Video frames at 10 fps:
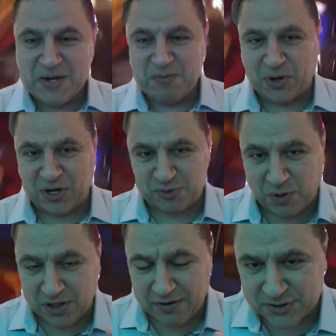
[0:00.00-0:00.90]
Because one
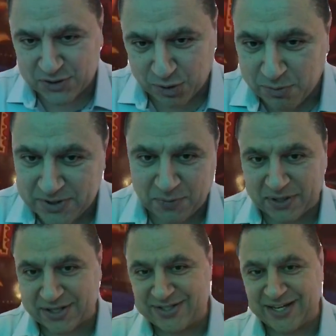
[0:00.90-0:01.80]
of the scoops I want
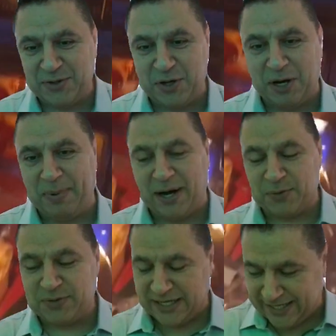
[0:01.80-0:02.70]
to tell you
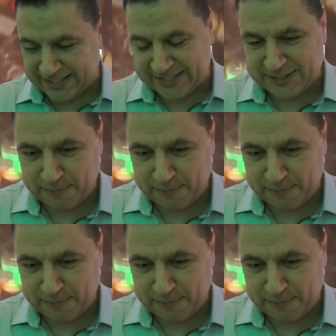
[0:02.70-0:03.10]
about is